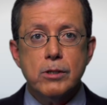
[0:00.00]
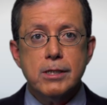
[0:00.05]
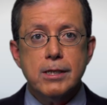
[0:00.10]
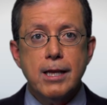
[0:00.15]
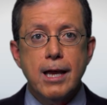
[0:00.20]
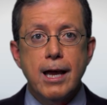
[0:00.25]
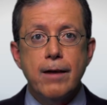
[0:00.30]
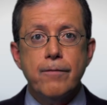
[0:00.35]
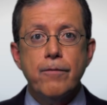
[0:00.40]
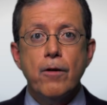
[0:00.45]

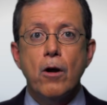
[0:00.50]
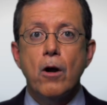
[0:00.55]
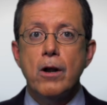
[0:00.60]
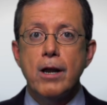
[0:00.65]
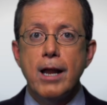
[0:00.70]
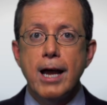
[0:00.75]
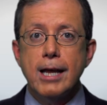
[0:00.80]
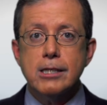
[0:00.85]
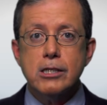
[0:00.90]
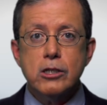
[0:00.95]
staff are
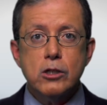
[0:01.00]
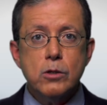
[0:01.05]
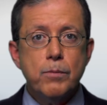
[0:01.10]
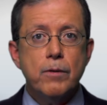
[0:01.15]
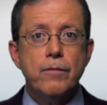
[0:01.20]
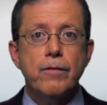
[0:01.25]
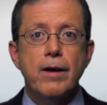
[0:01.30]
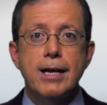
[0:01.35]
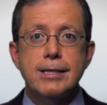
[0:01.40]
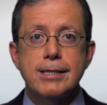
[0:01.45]
not
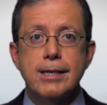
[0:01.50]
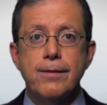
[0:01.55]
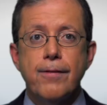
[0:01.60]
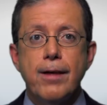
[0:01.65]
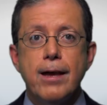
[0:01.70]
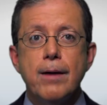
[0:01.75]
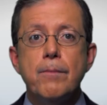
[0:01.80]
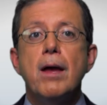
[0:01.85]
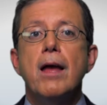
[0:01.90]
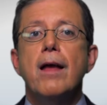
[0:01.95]
supervising
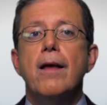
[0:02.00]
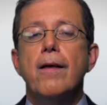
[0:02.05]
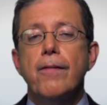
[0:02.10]
them,